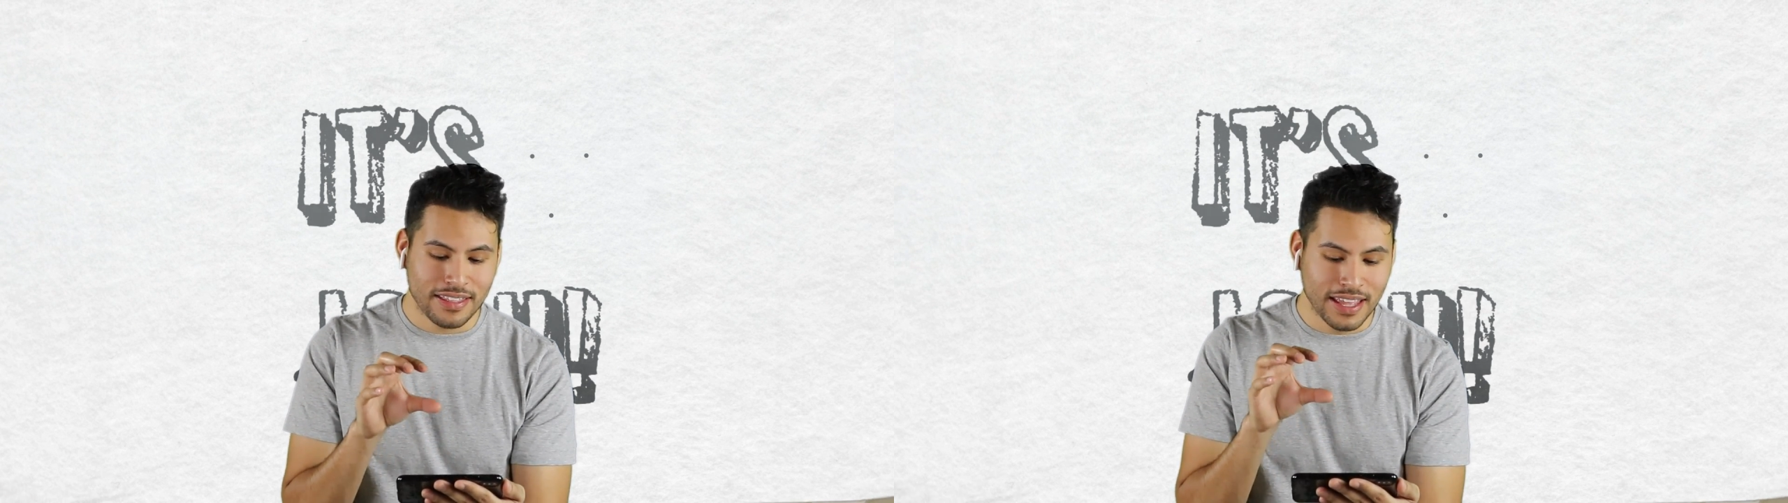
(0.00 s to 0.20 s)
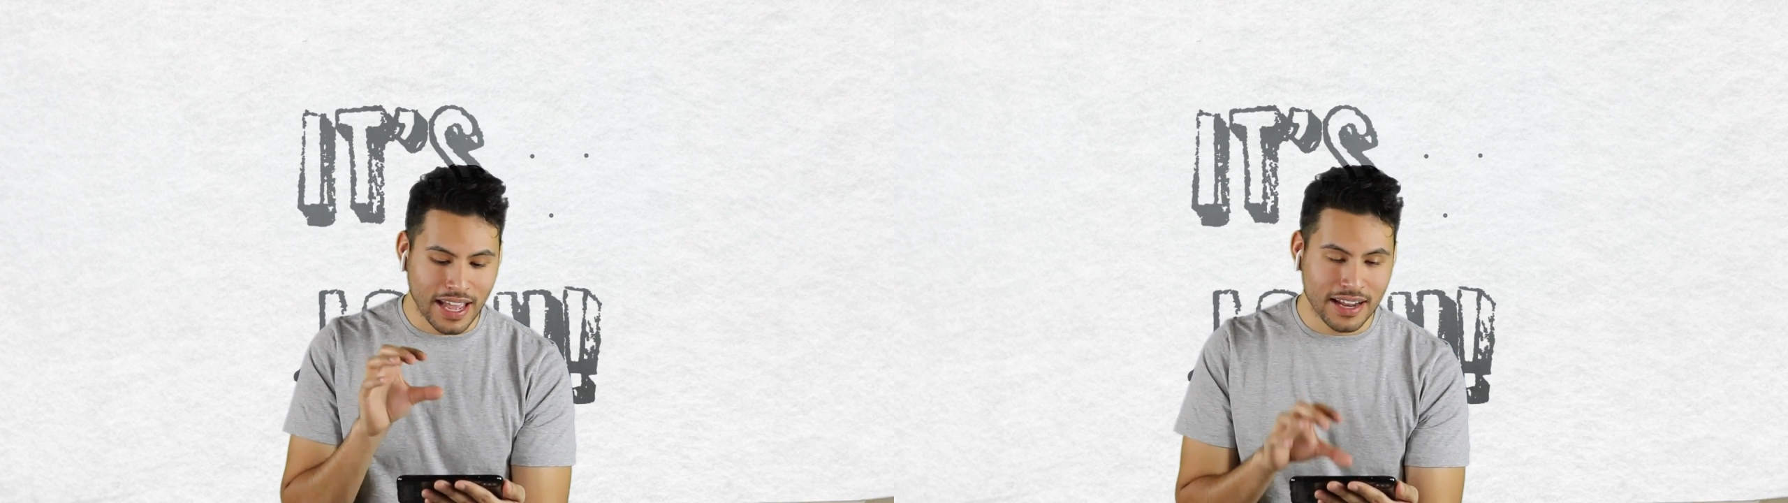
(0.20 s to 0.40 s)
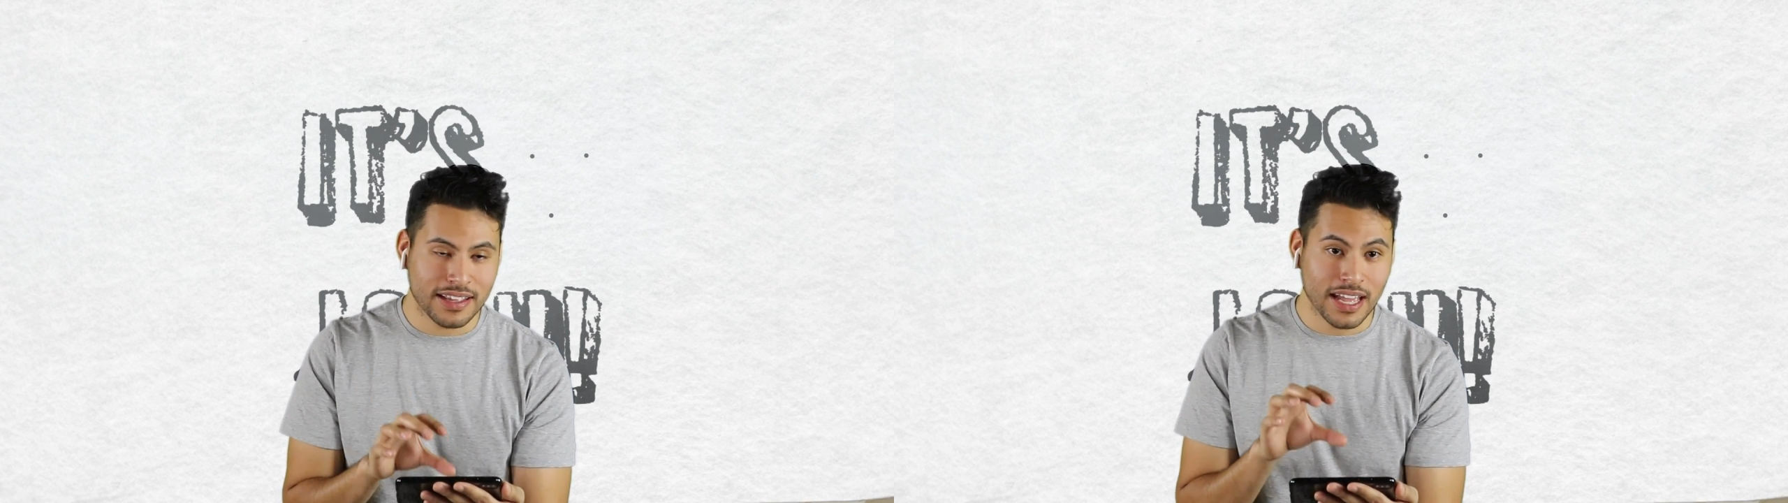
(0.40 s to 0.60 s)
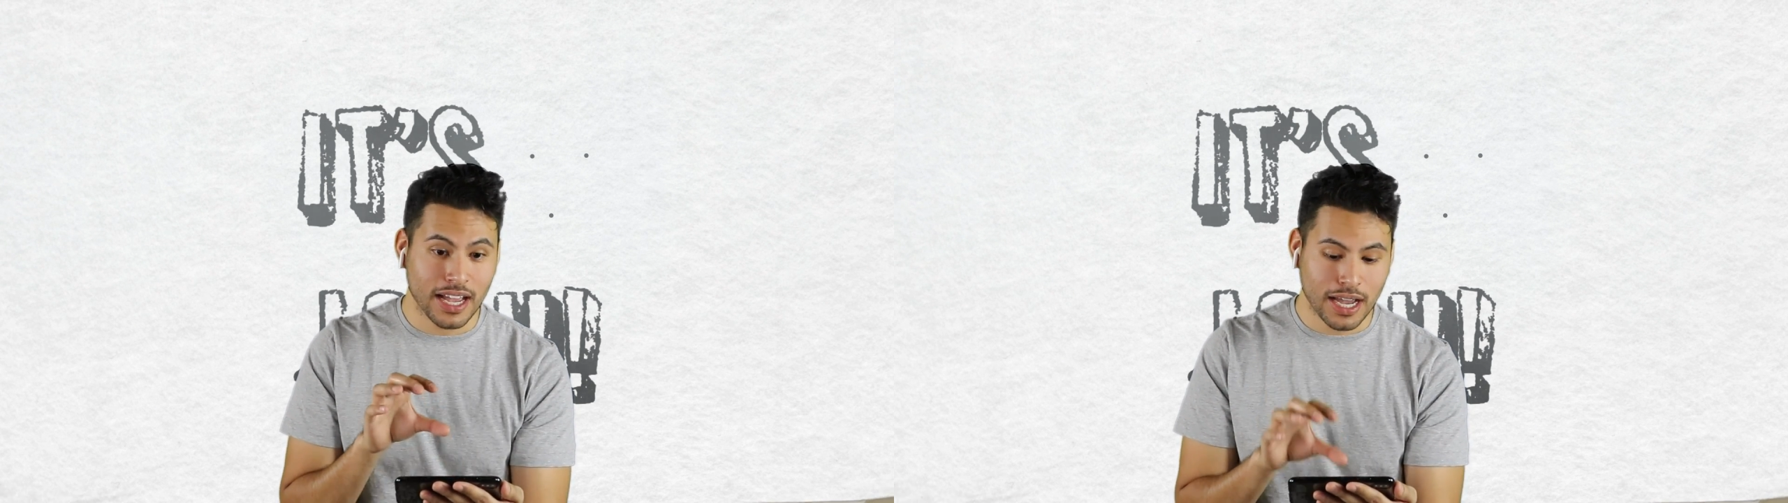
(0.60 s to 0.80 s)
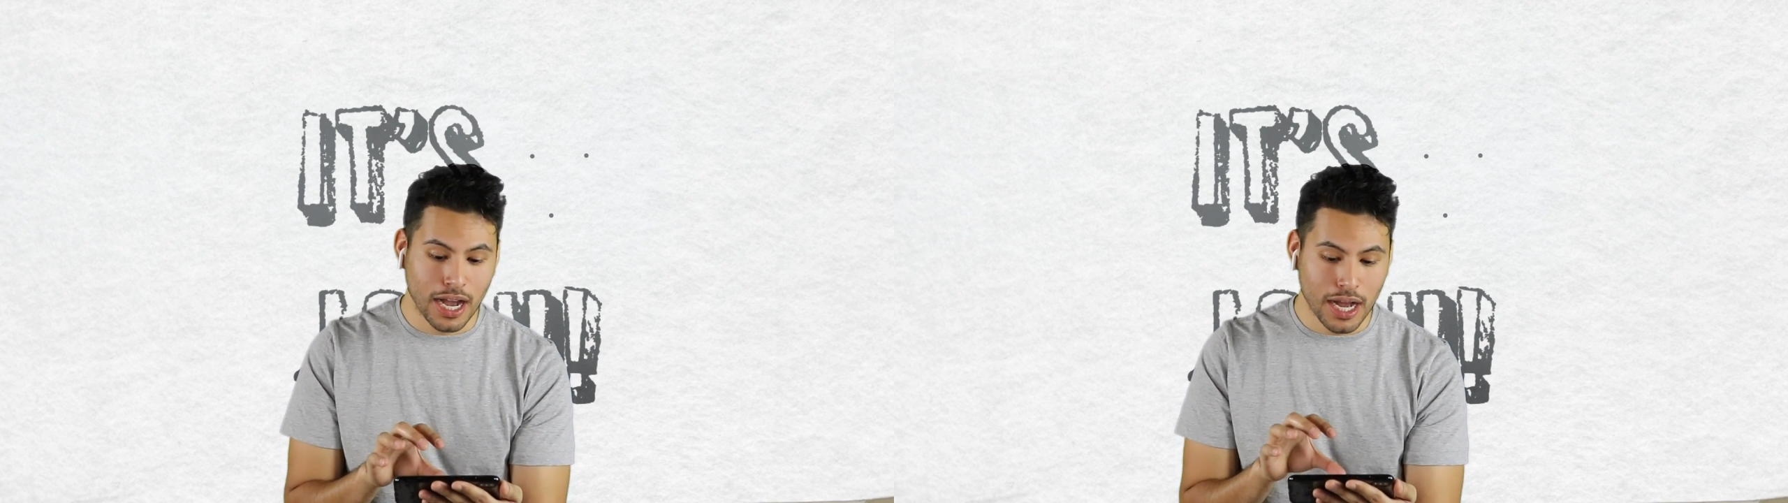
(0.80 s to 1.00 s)
the end
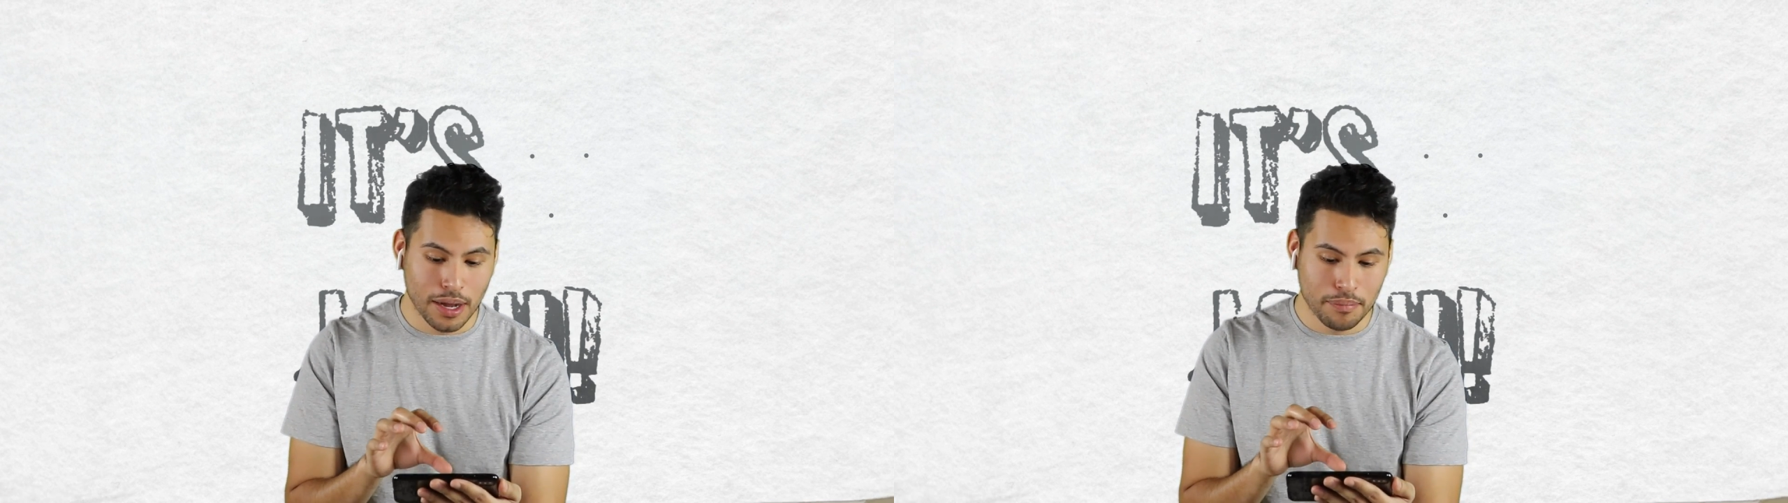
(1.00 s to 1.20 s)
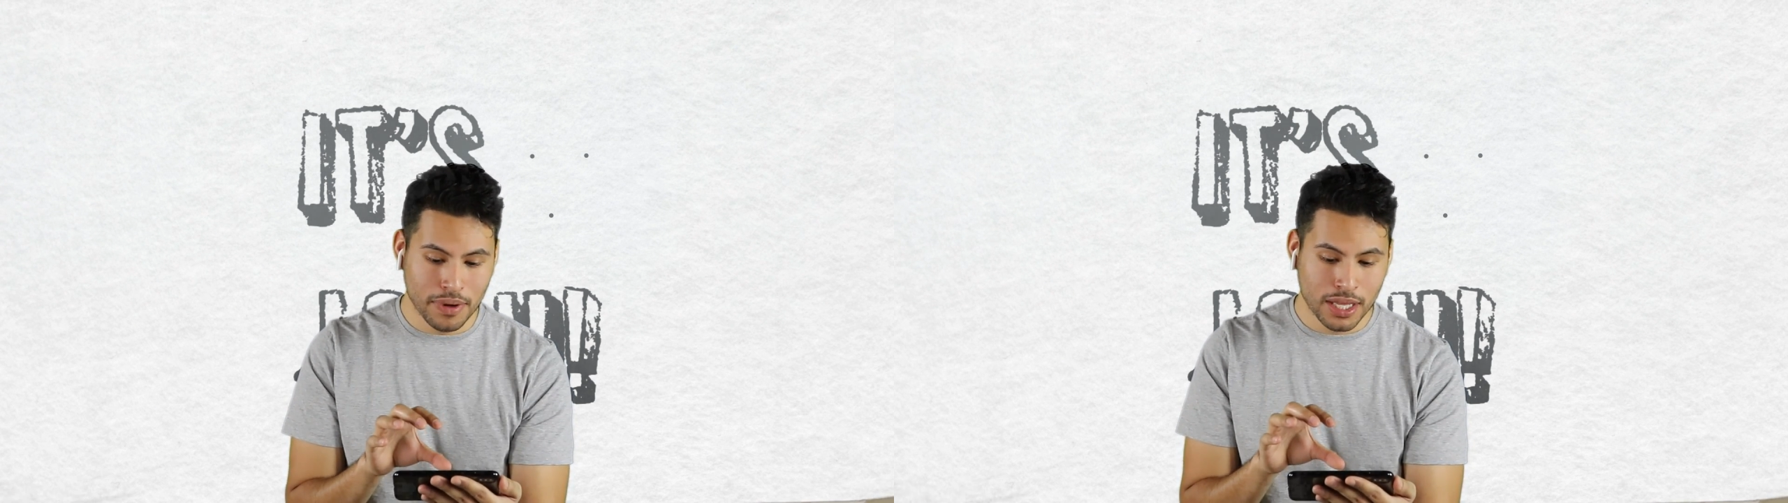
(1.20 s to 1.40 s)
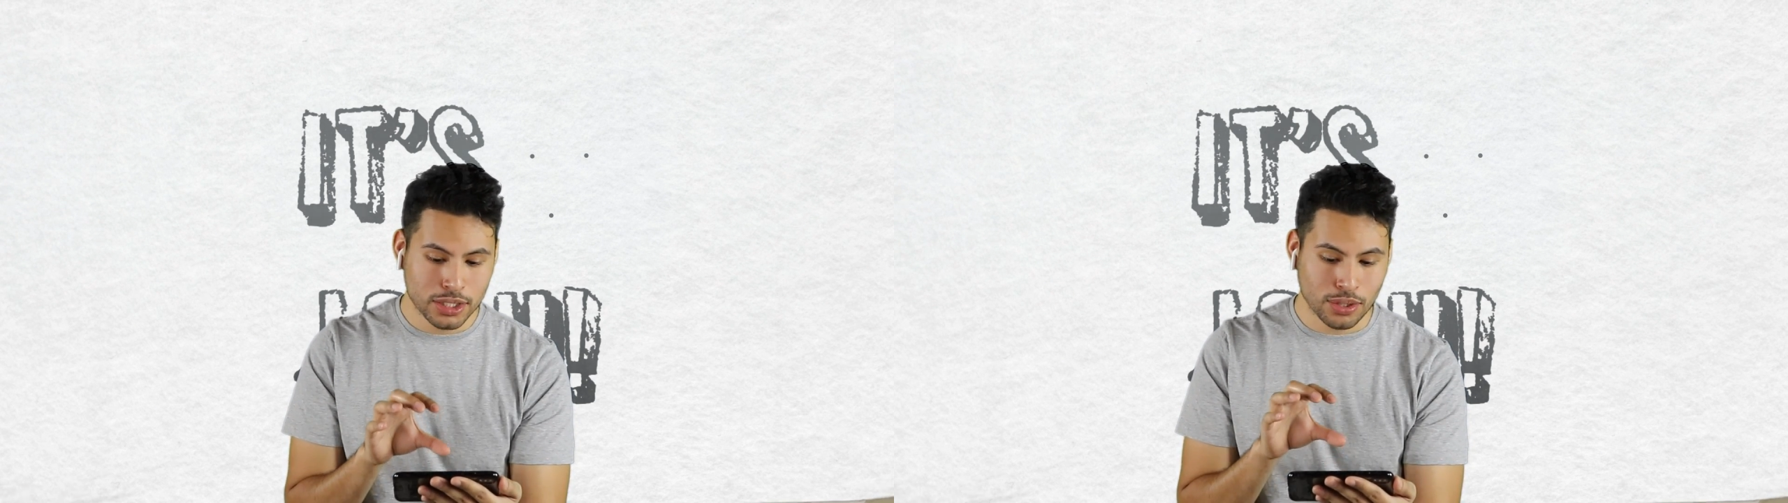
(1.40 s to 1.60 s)
can come